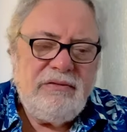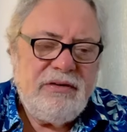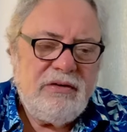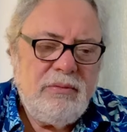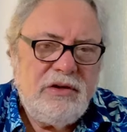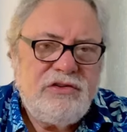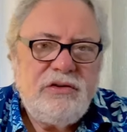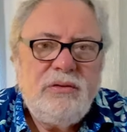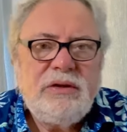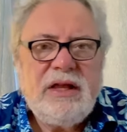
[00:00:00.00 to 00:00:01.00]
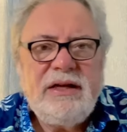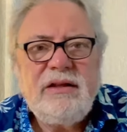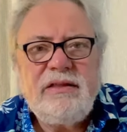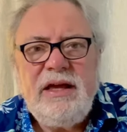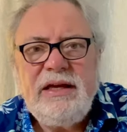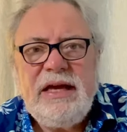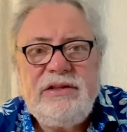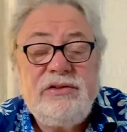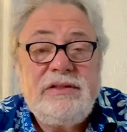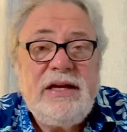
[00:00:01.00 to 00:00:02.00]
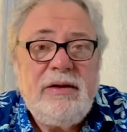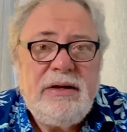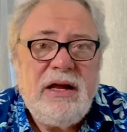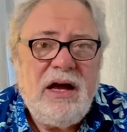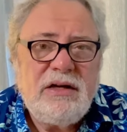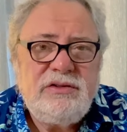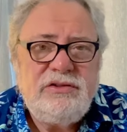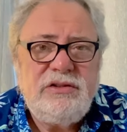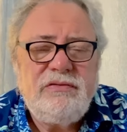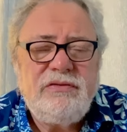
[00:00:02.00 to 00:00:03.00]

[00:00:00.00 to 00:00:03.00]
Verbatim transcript: very much would like to thank Entertainment Oxygen